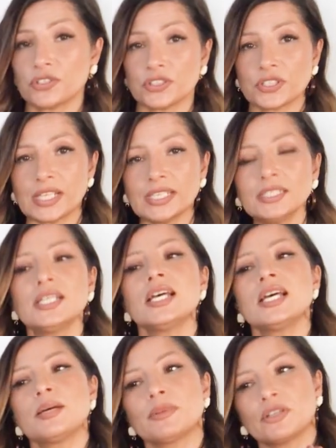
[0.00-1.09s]
on your skin,
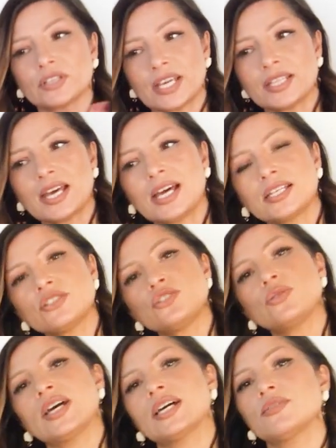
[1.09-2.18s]
but on the other hand
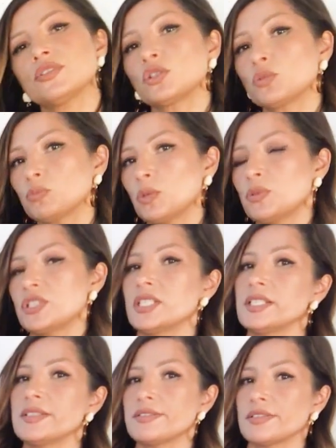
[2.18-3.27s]
you have the good
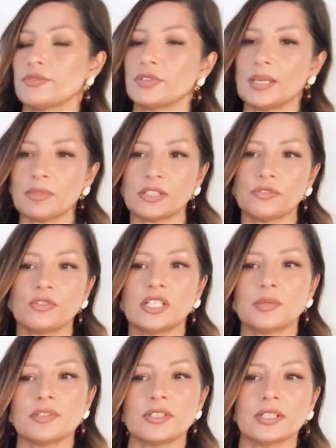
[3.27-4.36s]
properties of chemical
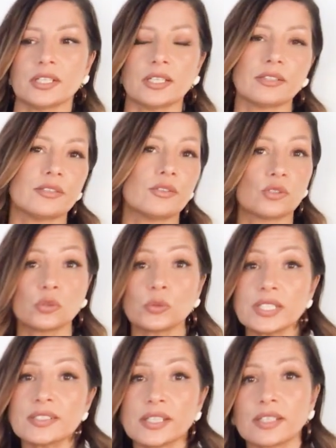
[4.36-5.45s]
fibers like not
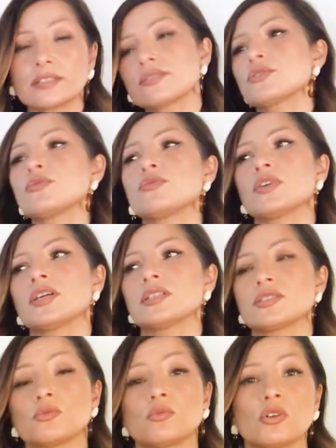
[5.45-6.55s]
creasing so
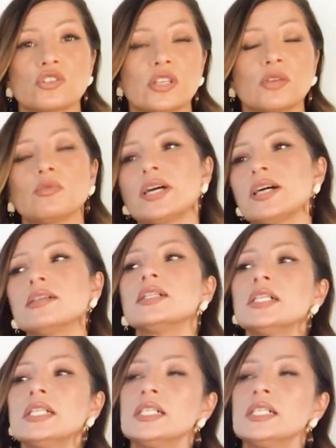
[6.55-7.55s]
fast, washing well,